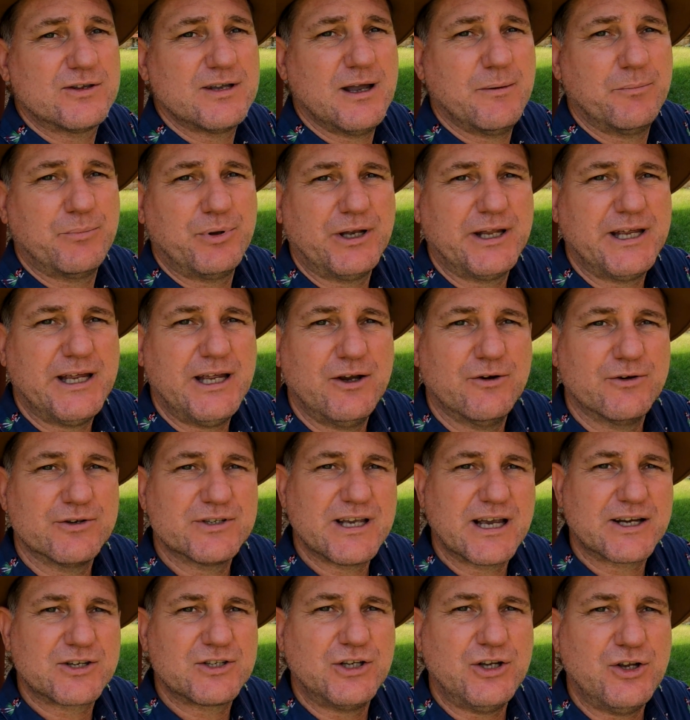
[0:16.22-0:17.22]
temple here is
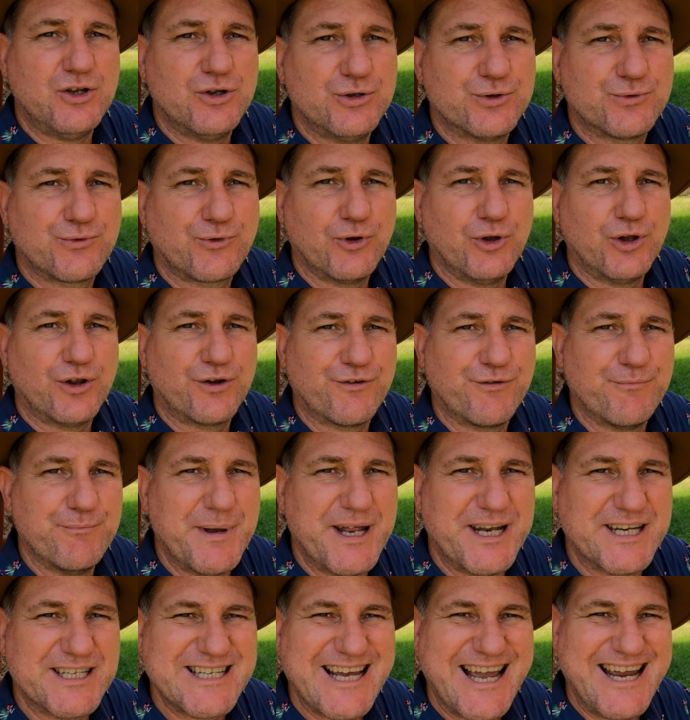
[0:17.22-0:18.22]
actually used for a lot of
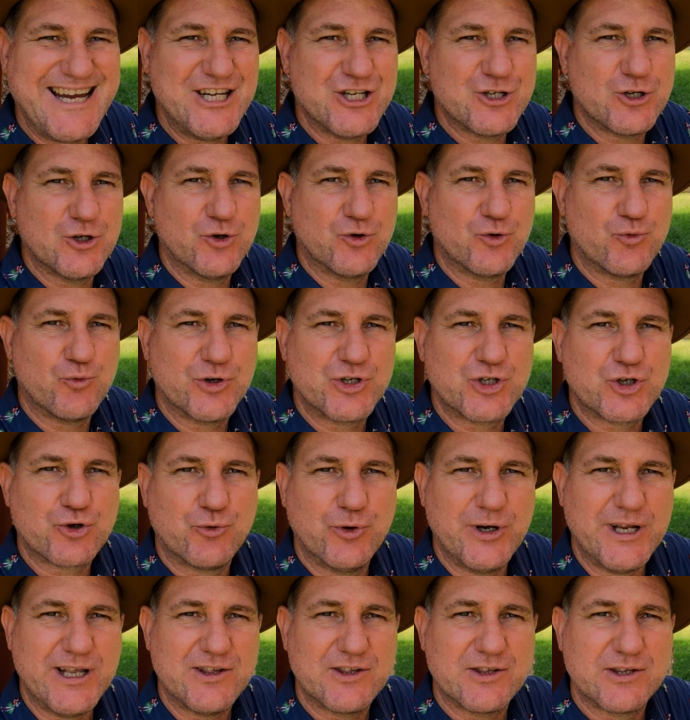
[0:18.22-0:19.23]
meditation
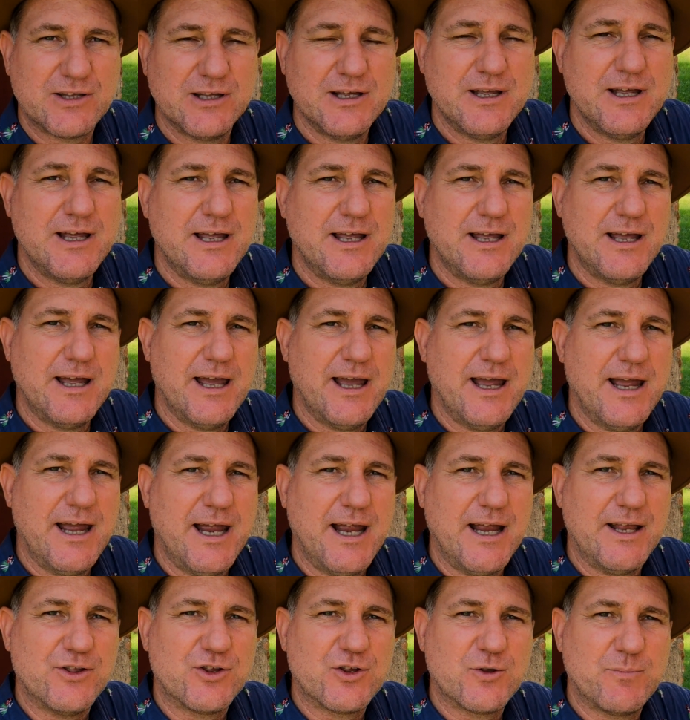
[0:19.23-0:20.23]
retreats
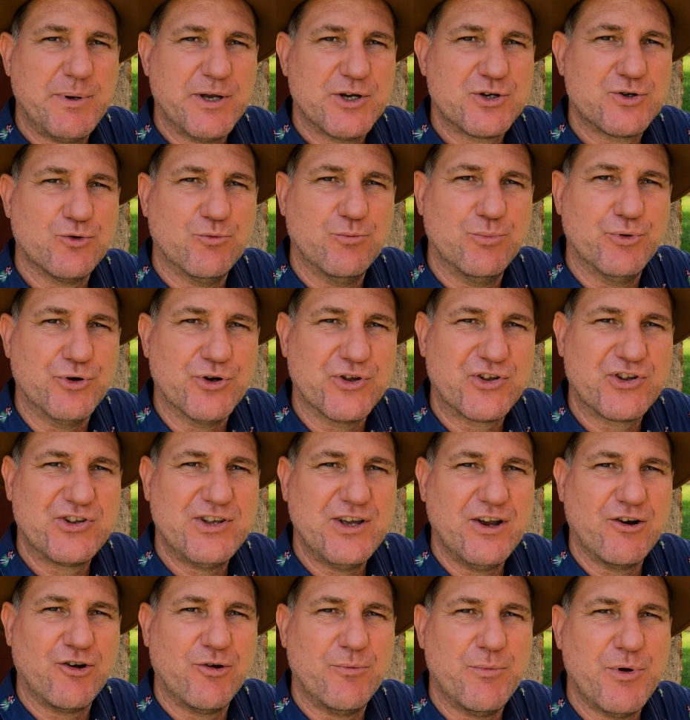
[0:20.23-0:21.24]
and special Buddhist
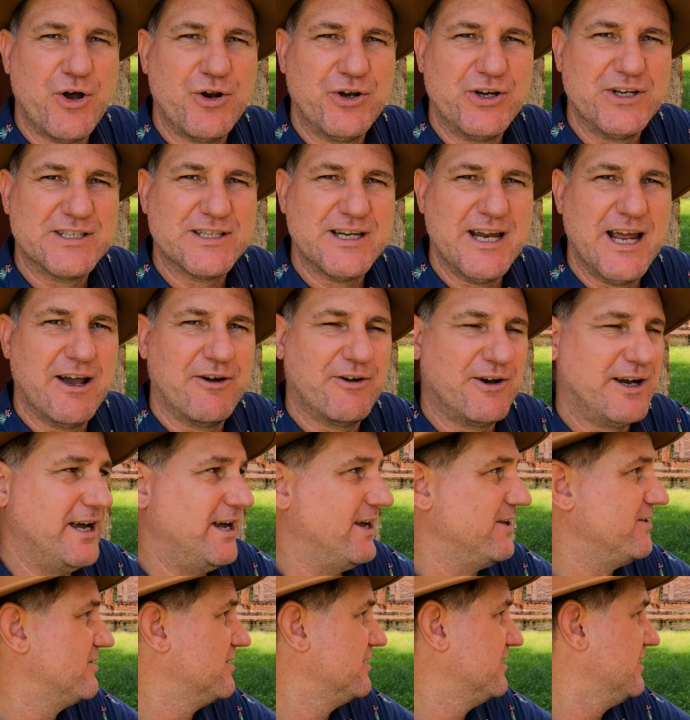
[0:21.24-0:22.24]
ceremonies
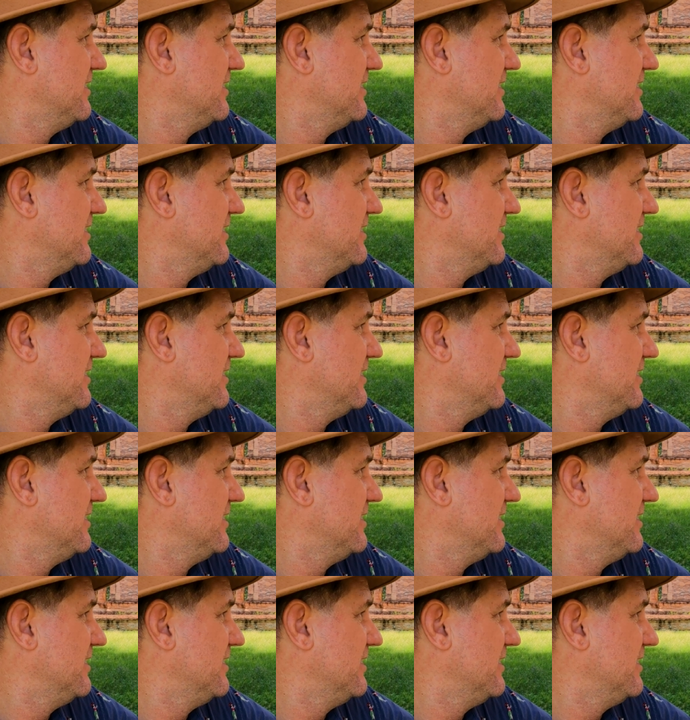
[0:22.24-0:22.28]
nowadays.